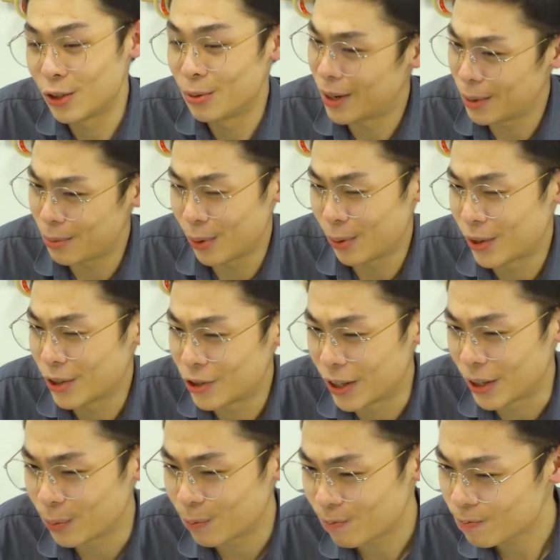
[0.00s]
Now you might be
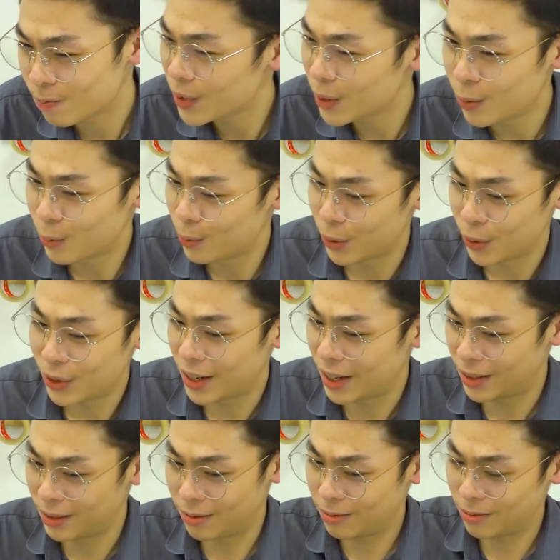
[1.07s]
wondering, won't
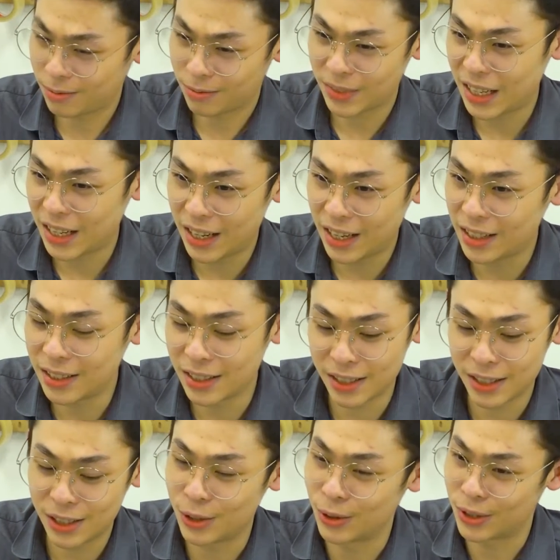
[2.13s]
that
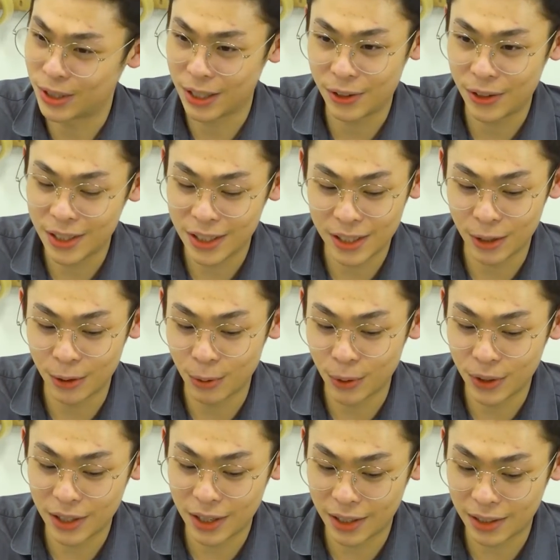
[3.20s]
hinders your security or
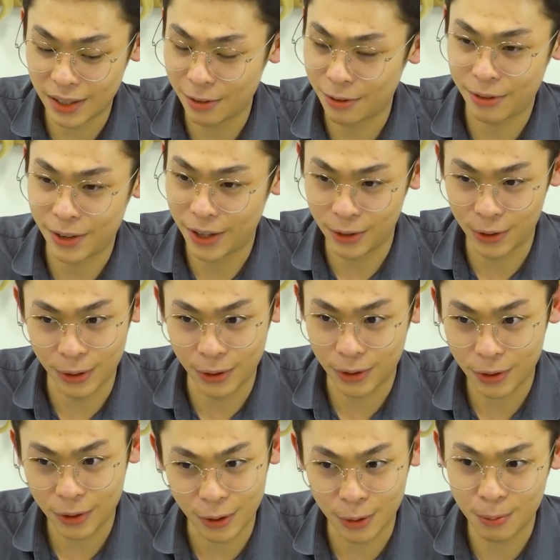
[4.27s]
won't that affect
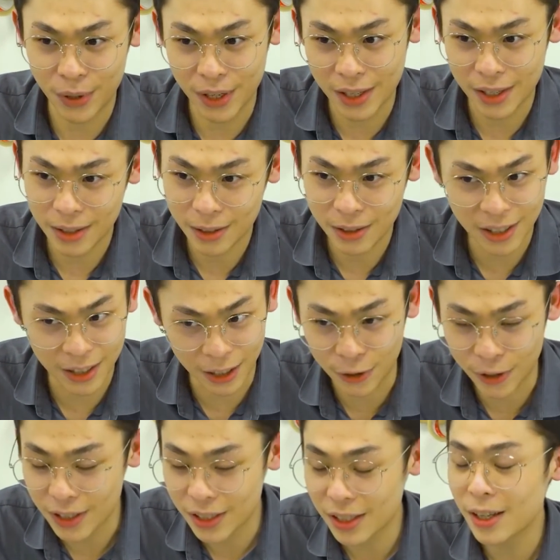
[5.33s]
your company
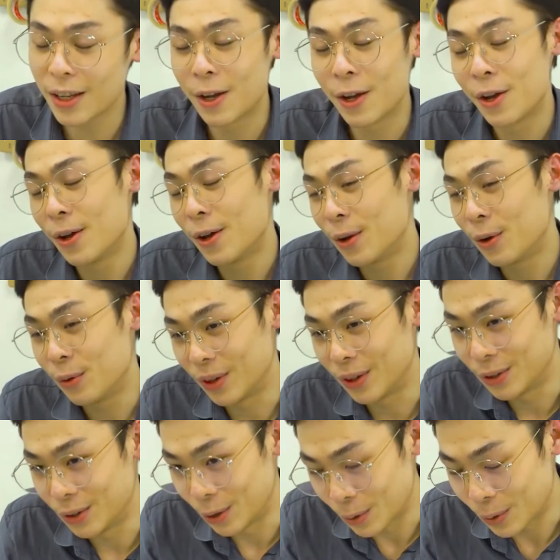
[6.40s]
security?
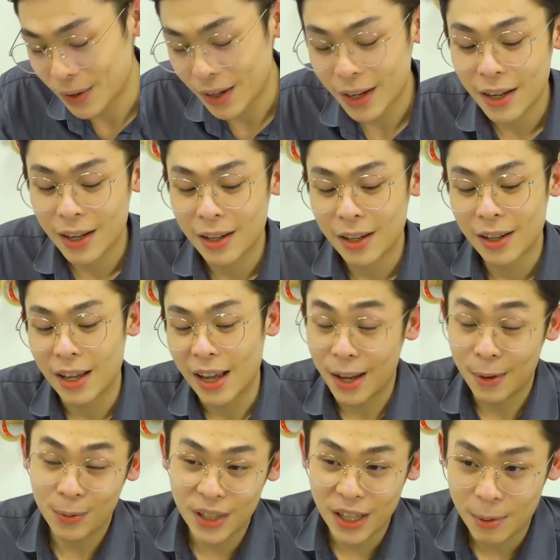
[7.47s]
Well, no.
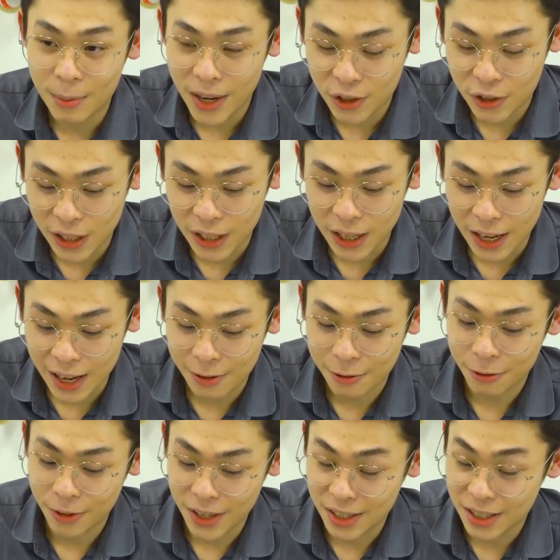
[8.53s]
MDM actually
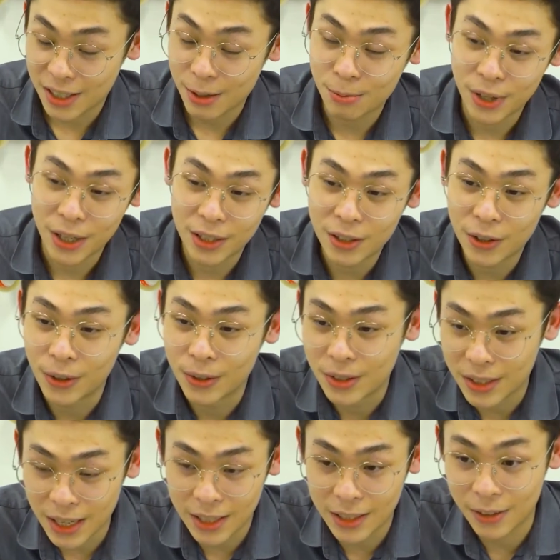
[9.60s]
have a separate
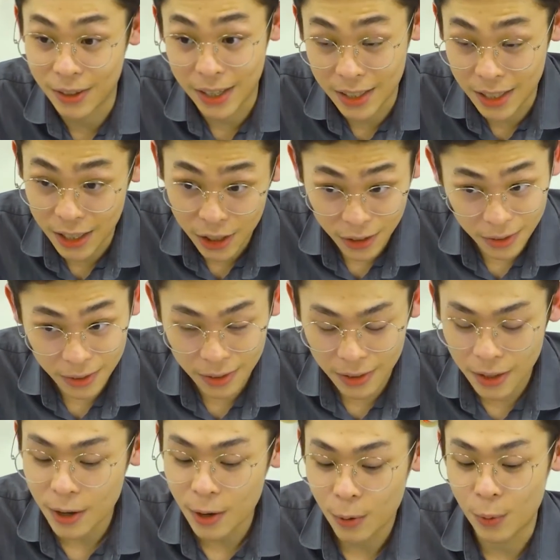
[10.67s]
containerization
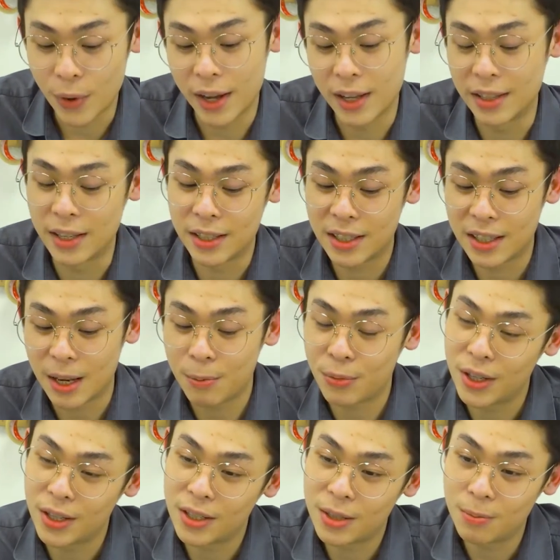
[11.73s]
where they
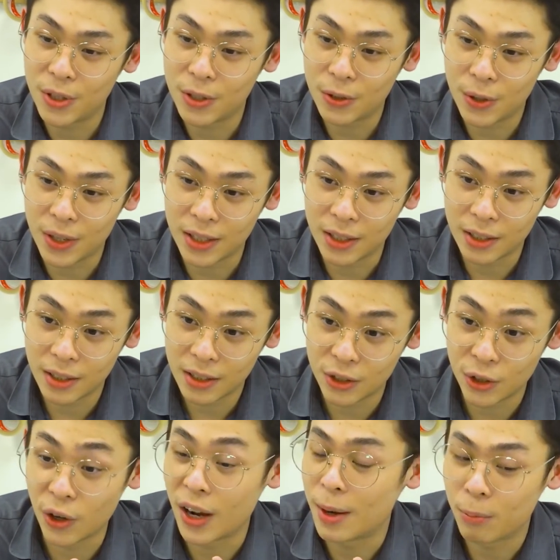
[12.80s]
separate between
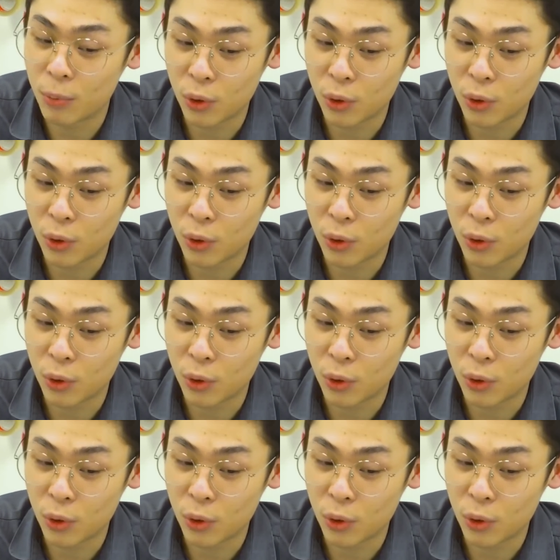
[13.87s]
your